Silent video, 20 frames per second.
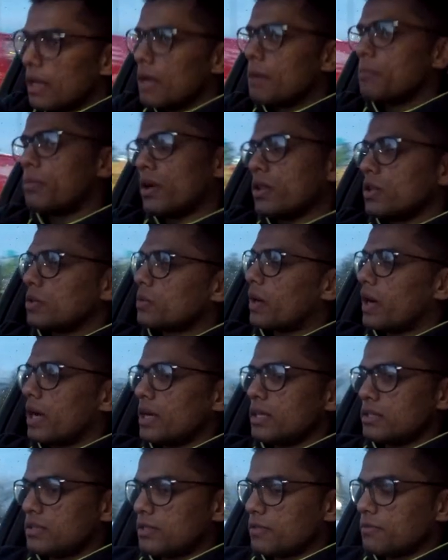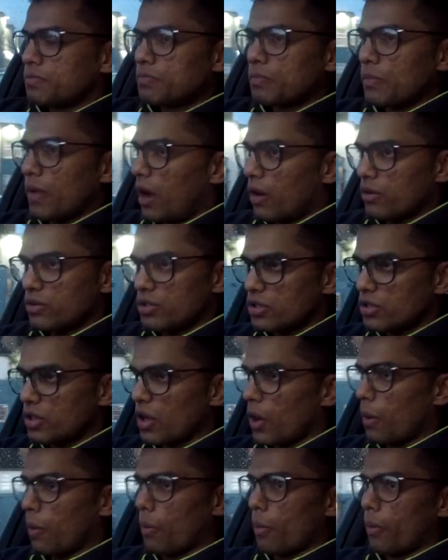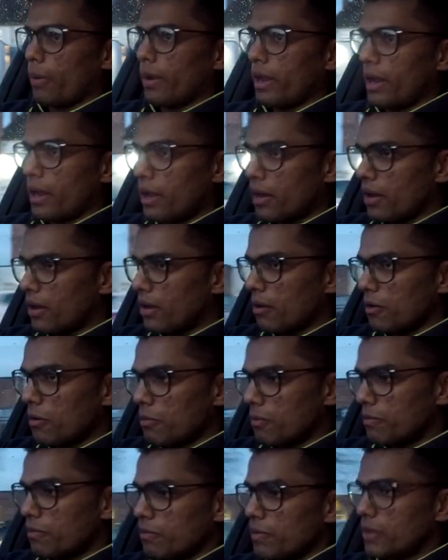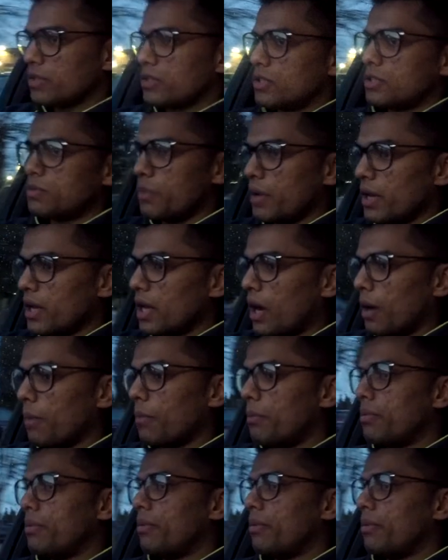but otherwise I'll just go boom, just speed up